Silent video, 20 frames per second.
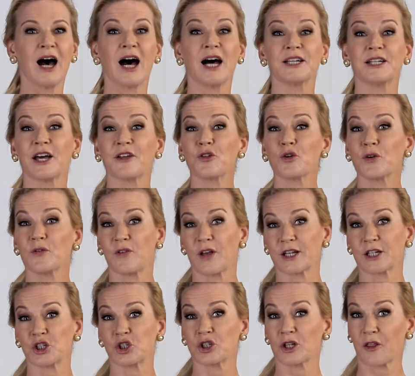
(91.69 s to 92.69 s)
Another
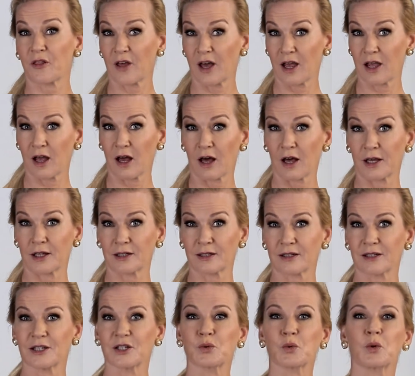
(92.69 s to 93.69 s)
advantage to thigh
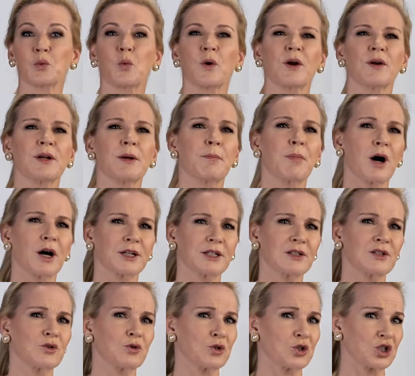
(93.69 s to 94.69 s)
highs is when wearing a
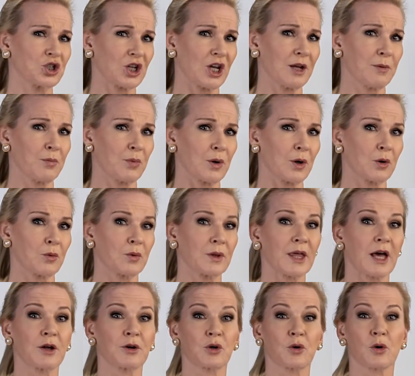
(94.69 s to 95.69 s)
bodysuit or shapewear
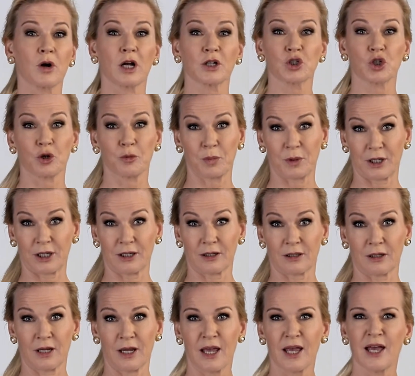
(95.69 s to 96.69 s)
without a crotch opening.
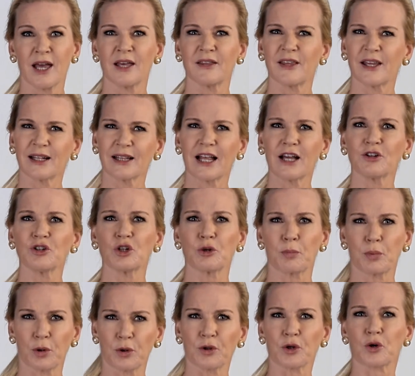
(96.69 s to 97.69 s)
They allow you to
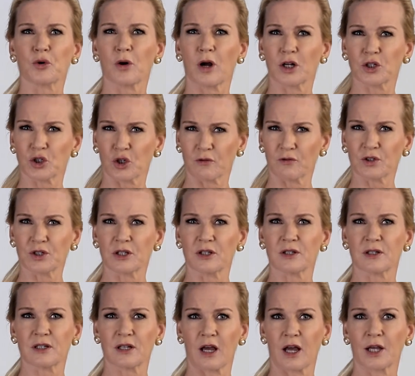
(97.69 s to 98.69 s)
pull the crotch over to
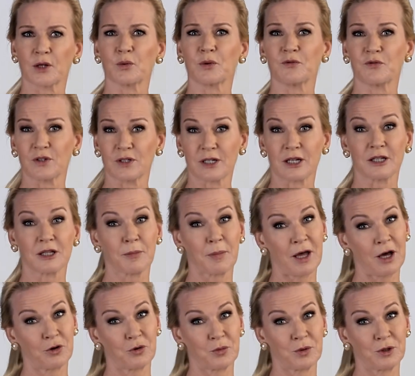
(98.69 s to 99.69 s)
the side when visiting the
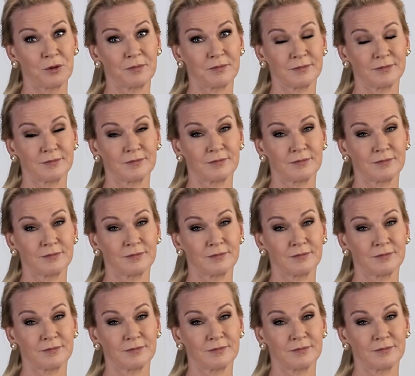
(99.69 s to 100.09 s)
powder room.